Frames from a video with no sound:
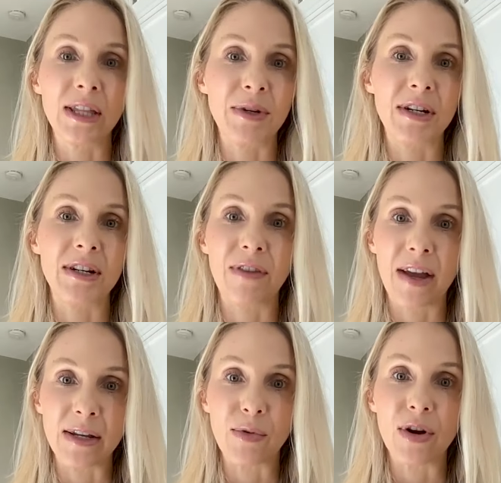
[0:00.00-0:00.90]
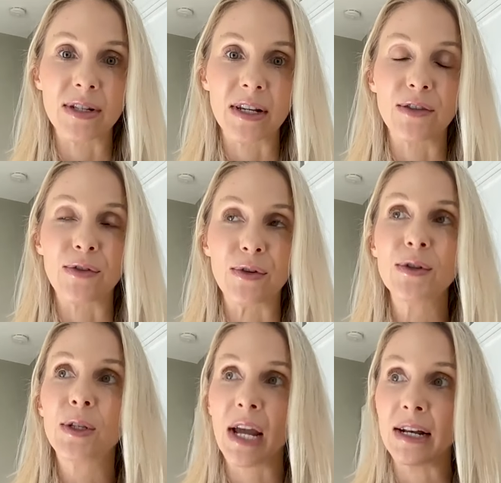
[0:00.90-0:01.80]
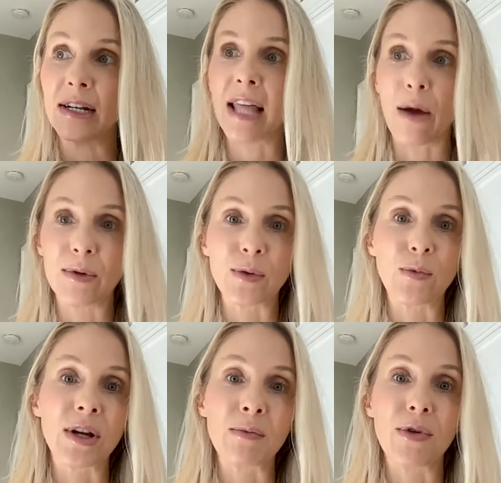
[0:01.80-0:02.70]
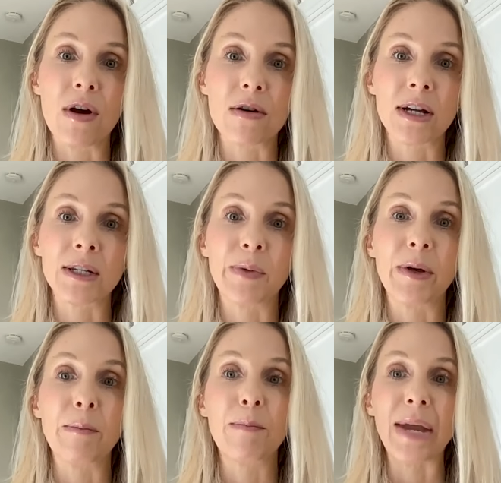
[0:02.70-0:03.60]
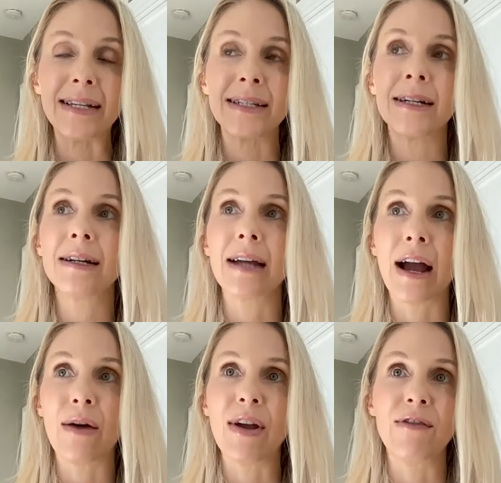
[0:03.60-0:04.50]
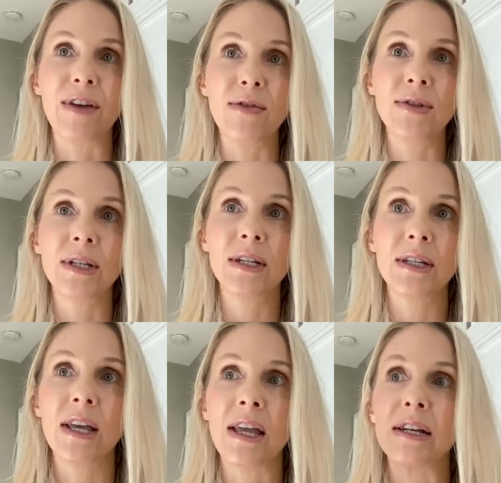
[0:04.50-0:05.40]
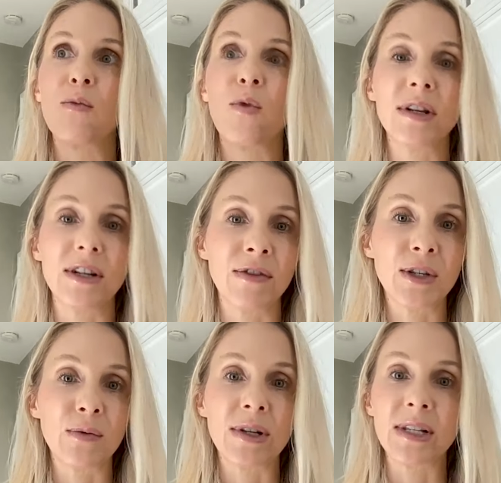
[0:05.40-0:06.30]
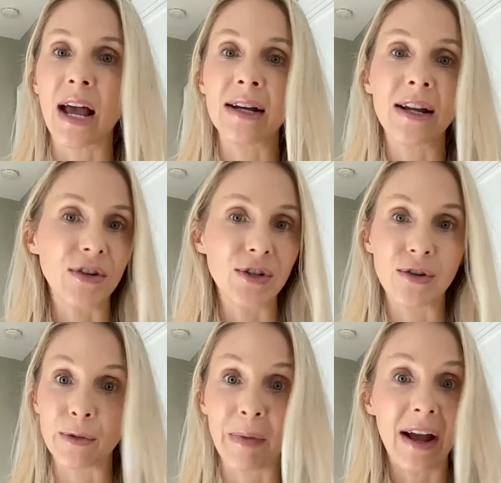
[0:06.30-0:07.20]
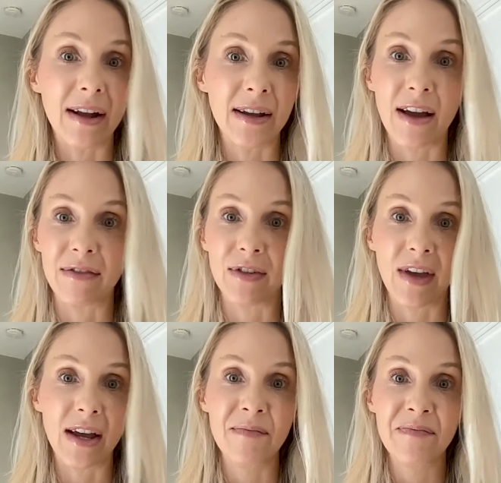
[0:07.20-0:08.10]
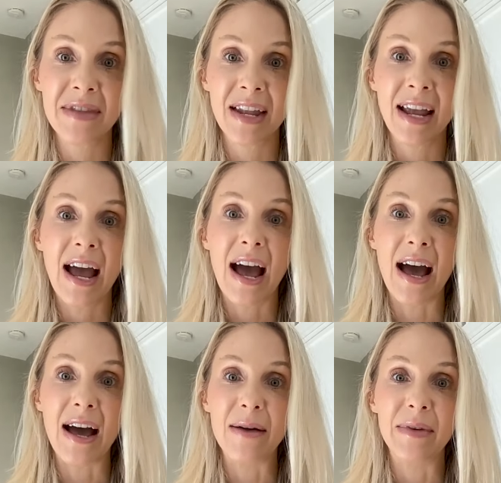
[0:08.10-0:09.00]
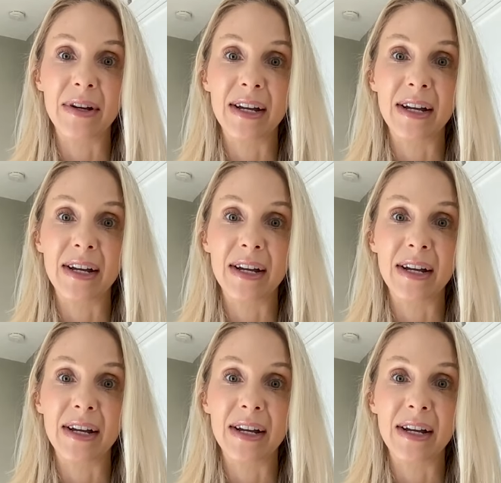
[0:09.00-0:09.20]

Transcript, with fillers: limited, if any, processed foods. And that was a work in progress. But based on how I felt and what a difference it was, I never turned back after that. Yeah. yeah. Uh,